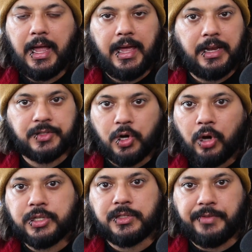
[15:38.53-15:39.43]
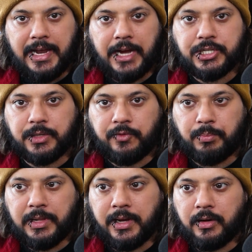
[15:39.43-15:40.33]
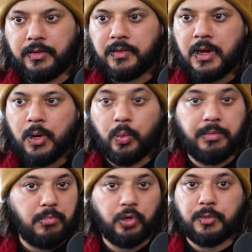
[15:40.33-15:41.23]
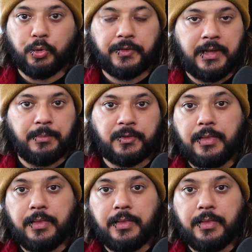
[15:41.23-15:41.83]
and as conscious of an action for players with multiple steps.